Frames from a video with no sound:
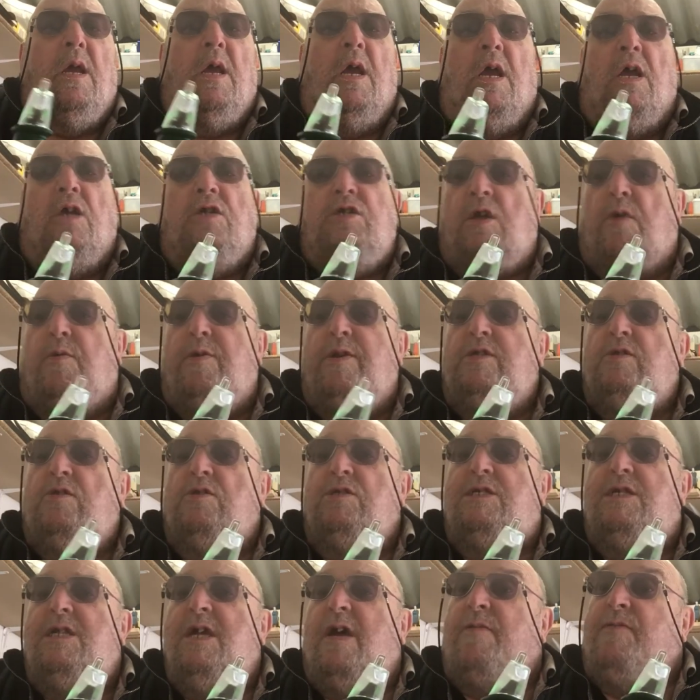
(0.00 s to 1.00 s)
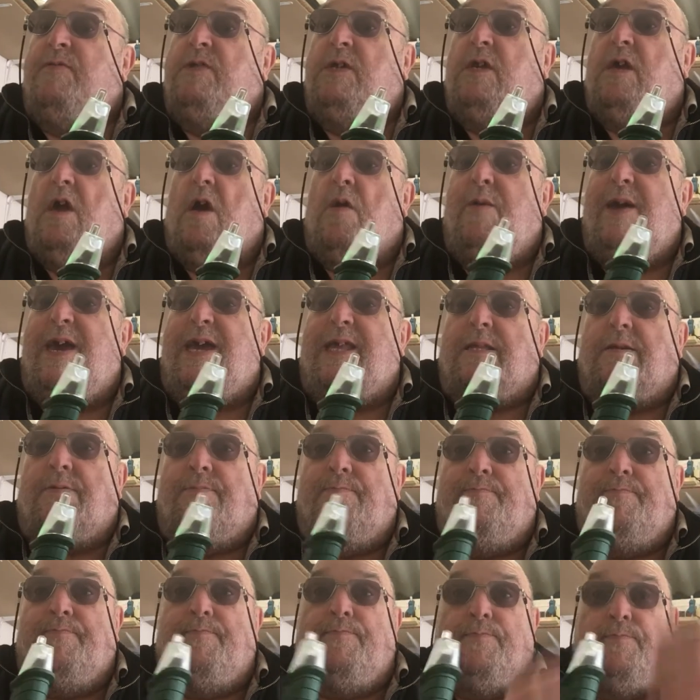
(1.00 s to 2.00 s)
So it doesn't have to go in.
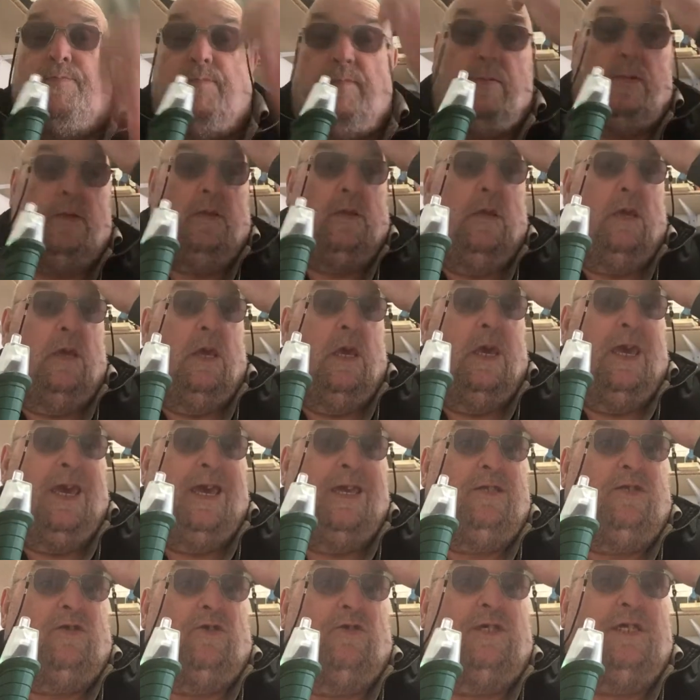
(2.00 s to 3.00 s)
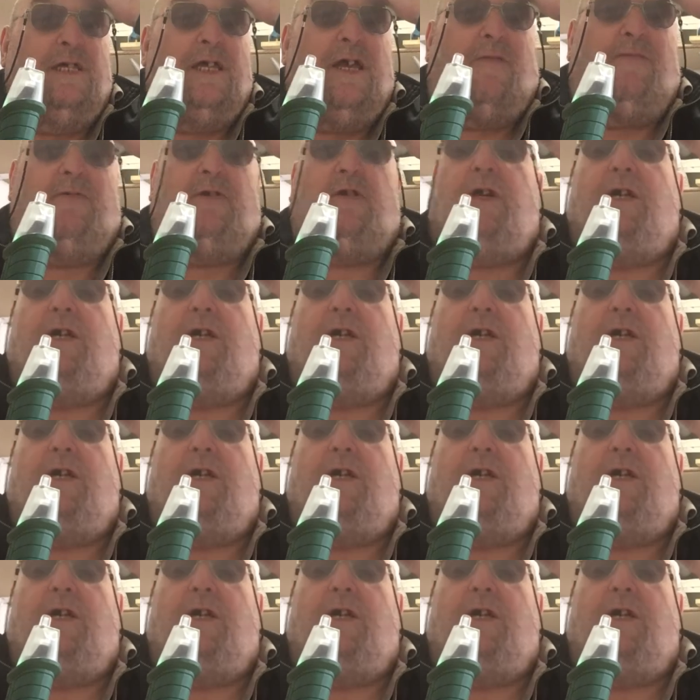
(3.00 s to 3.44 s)
It doesn't have to